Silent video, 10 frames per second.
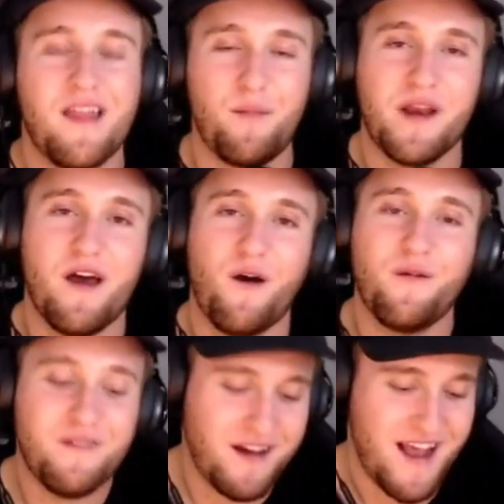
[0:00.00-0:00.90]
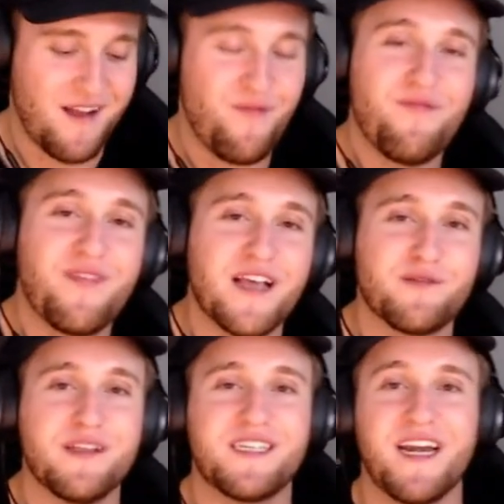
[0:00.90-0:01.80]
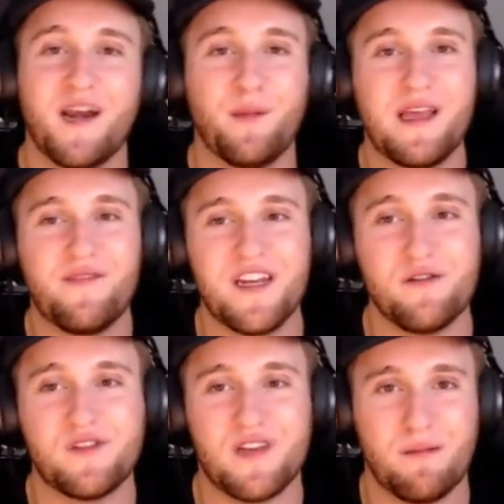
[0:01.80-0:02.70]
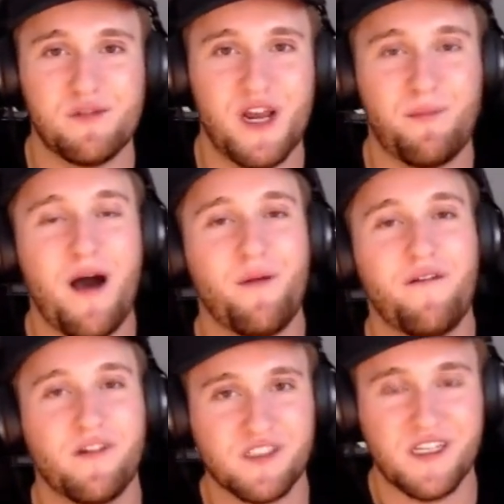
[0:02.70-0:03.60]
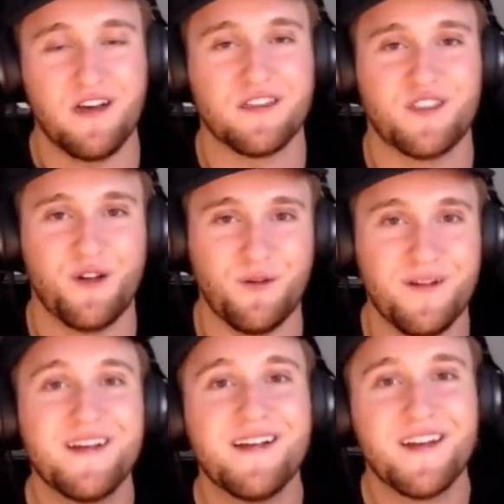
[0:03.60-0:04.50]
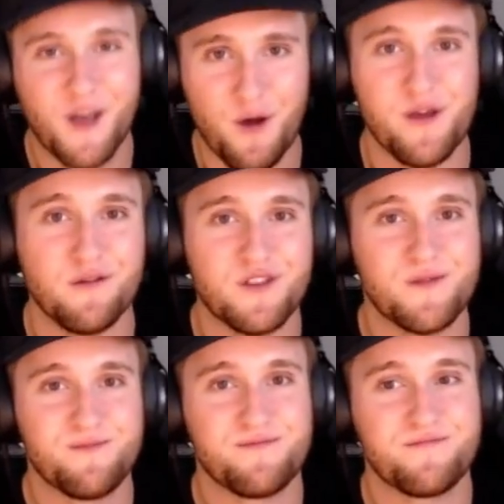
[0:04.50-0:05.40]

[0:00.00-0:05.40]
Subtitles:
Let me know. Again, thanks for listening to Bleav in Utes. I'm Jake Popoff. I'll see y'all soon. Go Utes.